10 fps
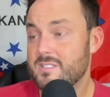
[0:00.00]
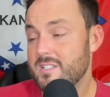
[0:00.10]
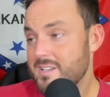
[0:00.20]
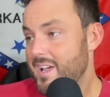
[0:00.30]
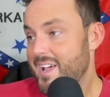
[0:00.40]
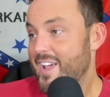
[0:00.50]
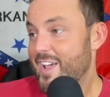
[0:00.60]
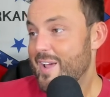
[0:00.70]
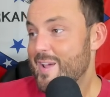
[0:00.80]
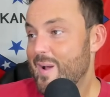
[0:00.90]
because
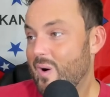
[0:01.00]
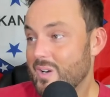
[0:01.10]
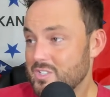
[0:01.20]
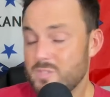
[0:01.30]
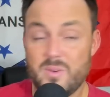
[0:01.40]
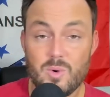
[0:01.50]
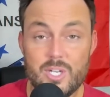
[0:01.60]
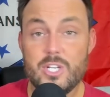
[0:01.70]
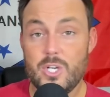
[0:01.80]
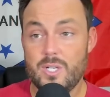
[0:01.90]
Arkansas has been
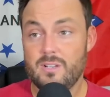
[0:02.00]
really good,